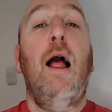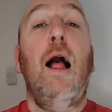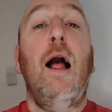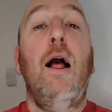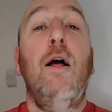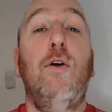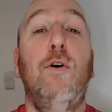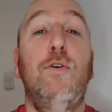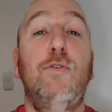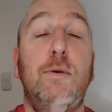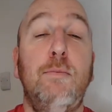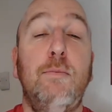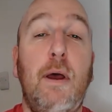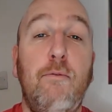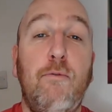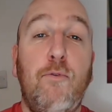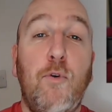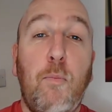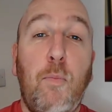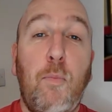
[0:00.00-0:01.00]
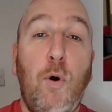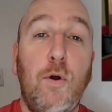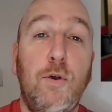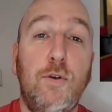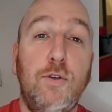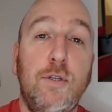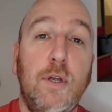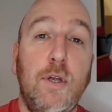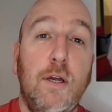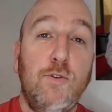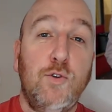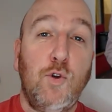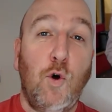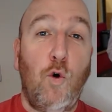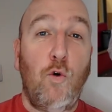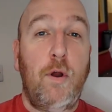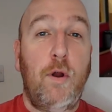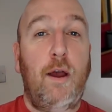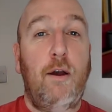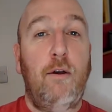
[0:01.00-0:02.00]
that Samantha pushed
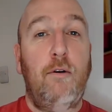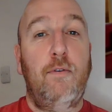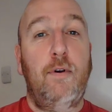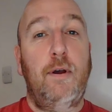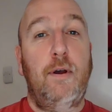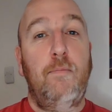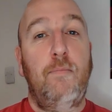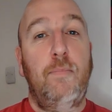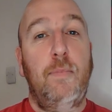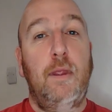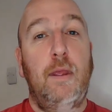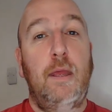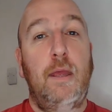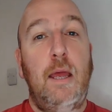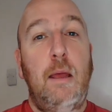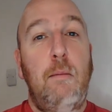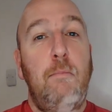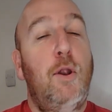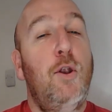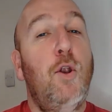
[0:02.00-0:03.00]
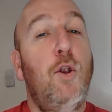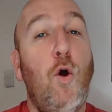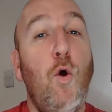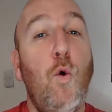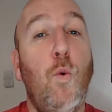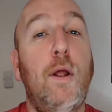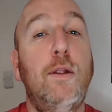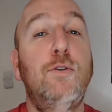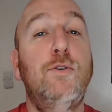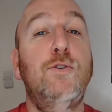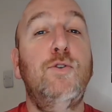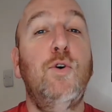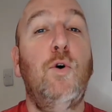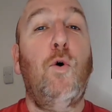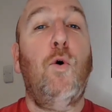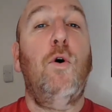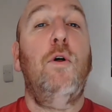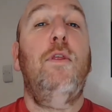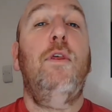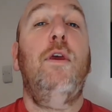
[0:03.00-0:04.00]
Tori over, but no one
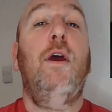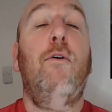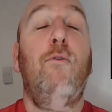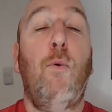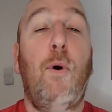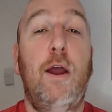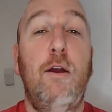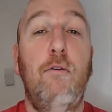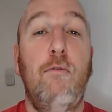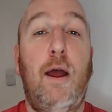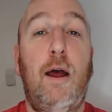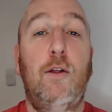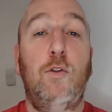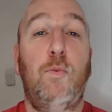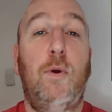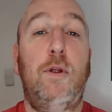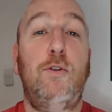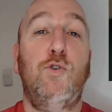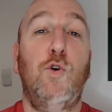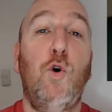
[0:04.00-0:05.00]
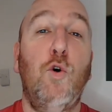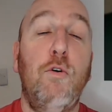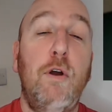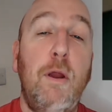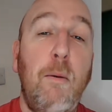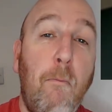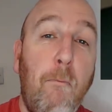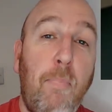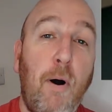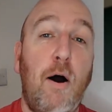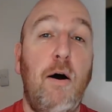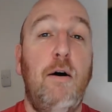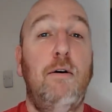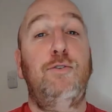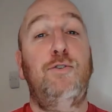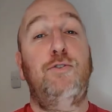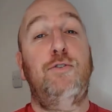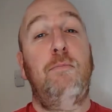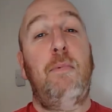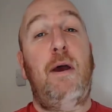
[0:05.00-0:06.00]
saw the other way around when Tori
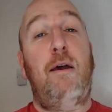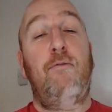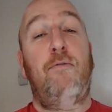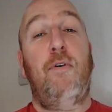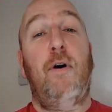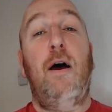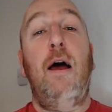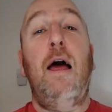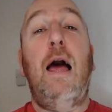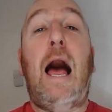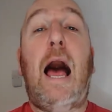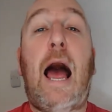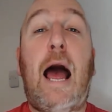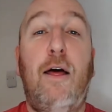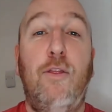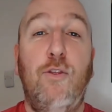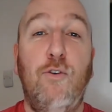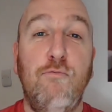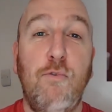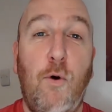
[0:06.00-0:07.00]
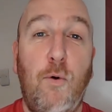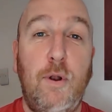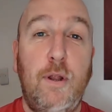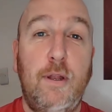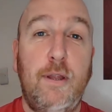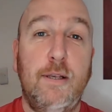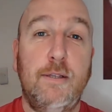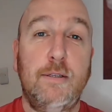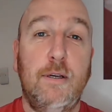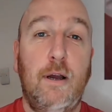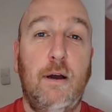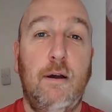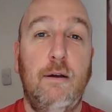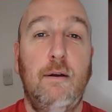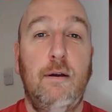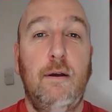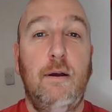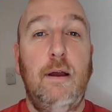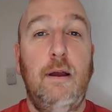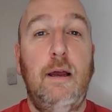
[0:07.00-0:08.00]
barged Samantha at the roller disco,
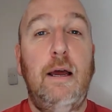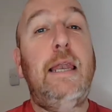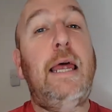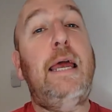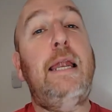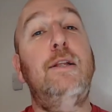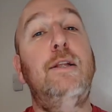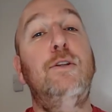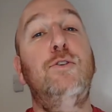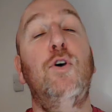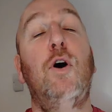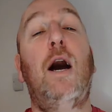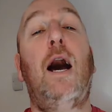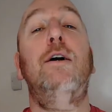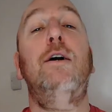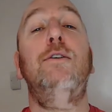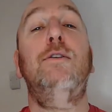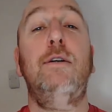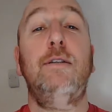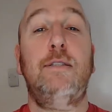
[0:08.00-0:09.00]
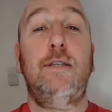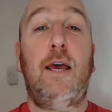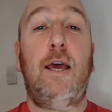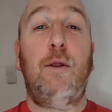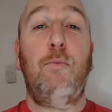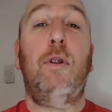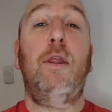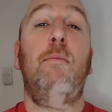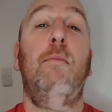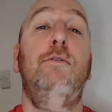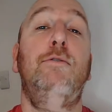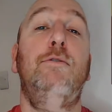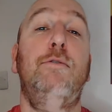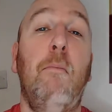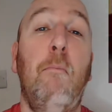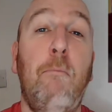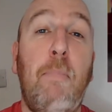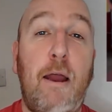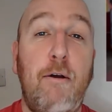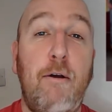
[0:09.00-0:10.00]
leading to, as I said, one of the most
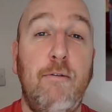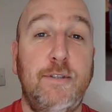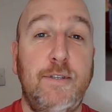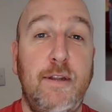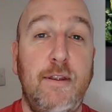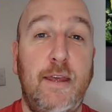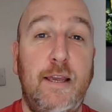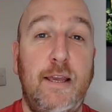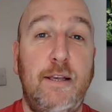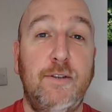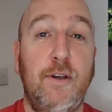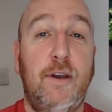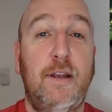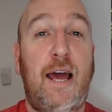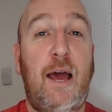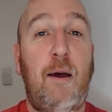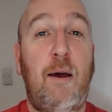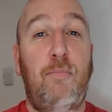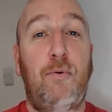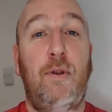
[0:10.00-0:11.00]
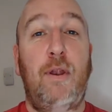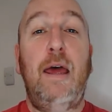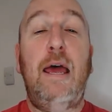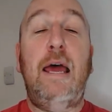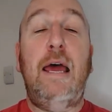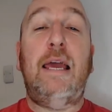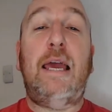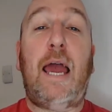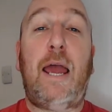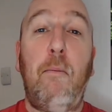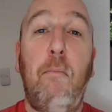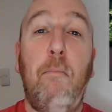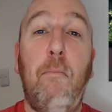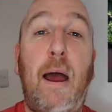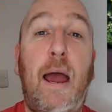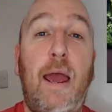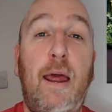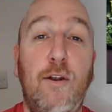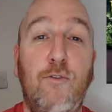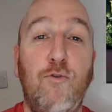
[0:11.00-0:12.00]
embarrassing things that could happen, getting
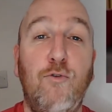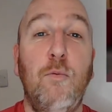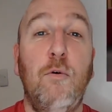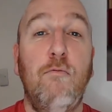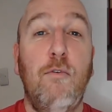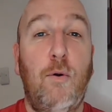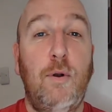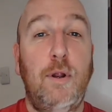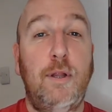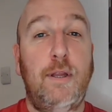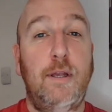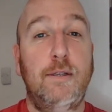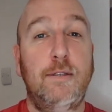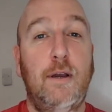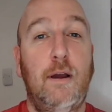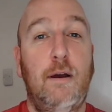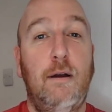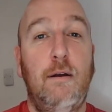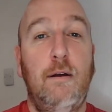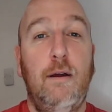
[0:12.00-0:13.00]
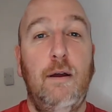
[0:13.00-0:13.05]
banned from a roller disco.